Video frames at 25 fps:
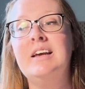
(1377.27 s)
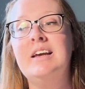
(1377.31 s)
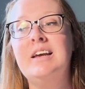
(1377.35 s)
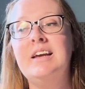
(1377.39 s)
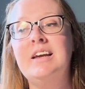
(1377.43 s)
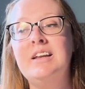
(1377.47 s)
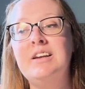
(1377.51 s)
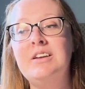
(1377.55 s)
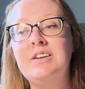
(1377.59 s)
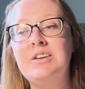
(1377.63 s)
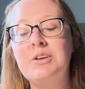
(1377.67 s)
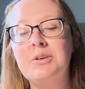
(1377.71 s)

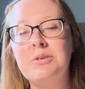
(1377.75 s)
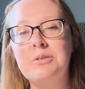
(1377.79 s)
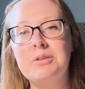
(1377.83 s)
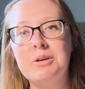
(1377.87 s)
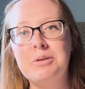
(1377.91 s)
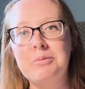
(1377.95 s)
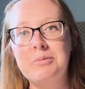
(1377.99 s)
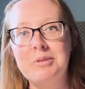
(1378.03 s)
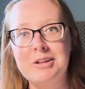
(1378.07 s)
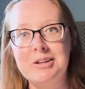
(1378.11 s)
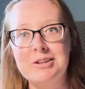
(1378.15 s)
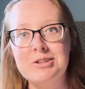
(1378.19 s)
And know
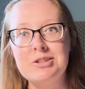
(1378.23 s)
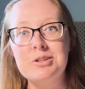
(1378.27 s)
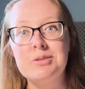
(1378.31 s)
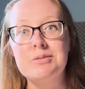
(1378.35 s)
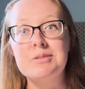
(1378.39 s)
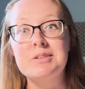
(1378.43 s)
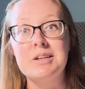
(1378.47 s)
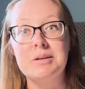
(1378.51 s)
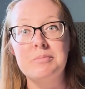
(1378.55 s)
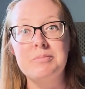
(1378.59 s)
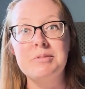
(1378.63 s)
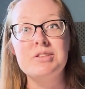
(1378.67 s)
that when it
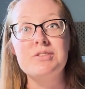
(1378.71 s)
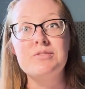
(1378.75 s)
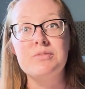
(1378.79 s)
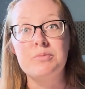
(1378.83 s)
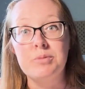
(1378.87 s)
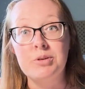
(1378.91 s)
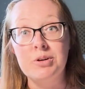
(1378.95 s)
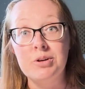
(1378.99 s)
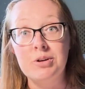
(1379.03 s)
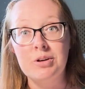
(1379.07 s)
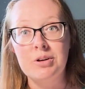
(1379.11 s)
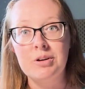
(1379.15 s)
shows up, it's from
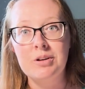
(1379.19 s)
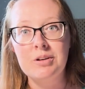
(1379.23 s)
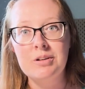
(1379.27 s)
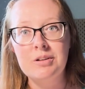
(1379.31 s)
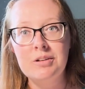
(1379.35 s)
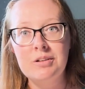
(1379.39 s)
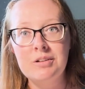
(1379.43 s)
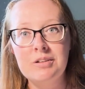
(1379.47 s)
her.